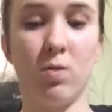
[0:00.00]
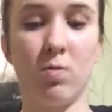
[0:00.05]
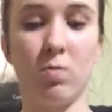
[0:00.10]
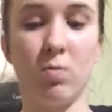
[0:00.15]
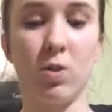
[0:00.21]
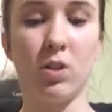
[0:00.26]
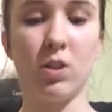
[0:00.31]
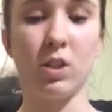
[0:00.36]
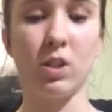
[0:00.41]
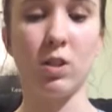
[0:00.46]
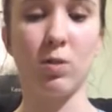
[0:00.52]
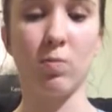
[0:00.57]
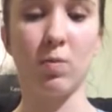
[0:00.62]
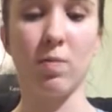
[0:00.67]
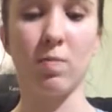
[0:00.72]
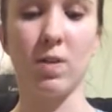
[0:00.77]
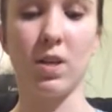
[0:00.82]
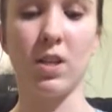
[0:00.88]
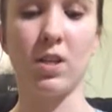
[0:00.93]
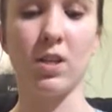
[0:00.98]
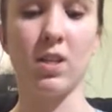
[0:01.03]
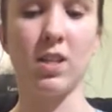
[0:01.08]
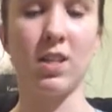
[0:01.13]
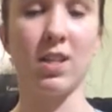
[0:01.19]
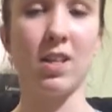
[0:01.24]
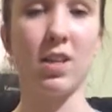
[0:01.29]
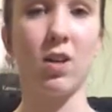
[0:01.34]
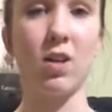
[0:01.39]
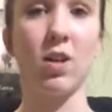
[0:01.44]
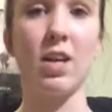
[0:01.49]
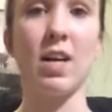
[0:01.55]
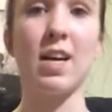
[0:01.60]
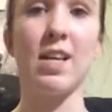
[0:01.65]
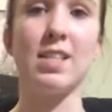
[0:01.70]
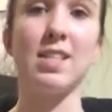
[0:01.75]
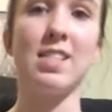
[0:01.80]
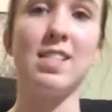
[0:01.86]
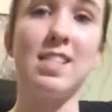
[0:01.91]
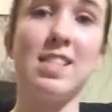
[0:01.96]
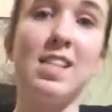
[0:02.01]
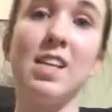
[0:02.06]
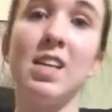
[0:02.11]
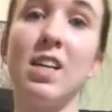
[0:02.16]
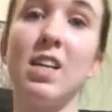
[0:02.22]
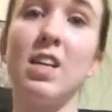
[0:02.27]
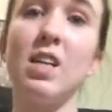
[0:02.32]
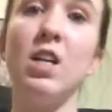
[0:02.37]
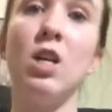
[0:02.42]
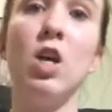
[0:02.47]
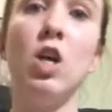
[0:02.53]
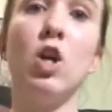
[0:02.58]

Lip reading: ones we meet are Hestia,